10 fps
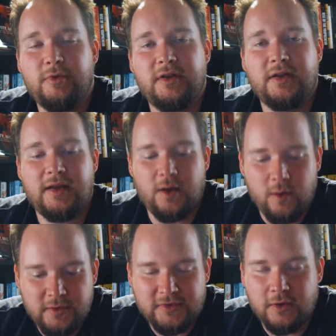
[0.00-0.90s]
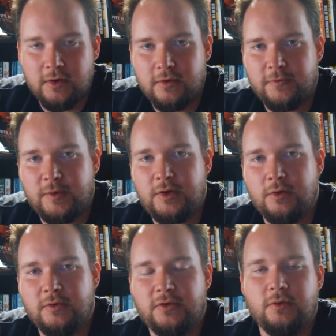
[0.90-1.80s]
but also for
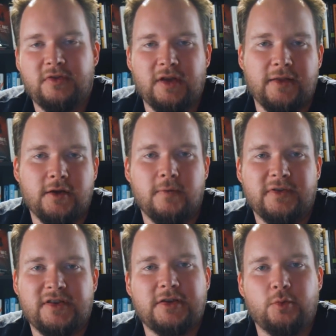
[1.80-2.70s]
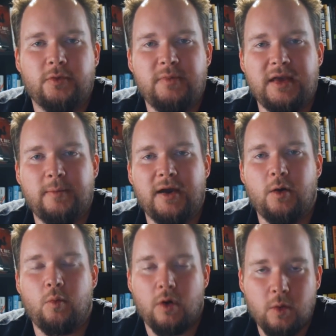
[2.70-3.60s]
you to start the conversation with me
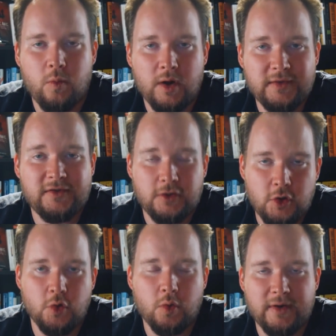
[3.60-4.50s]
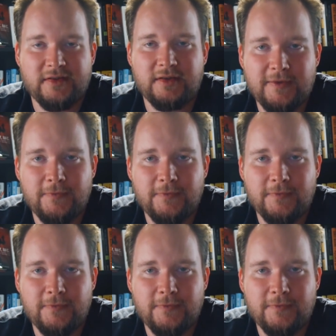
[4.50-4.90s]
about what ones you want to see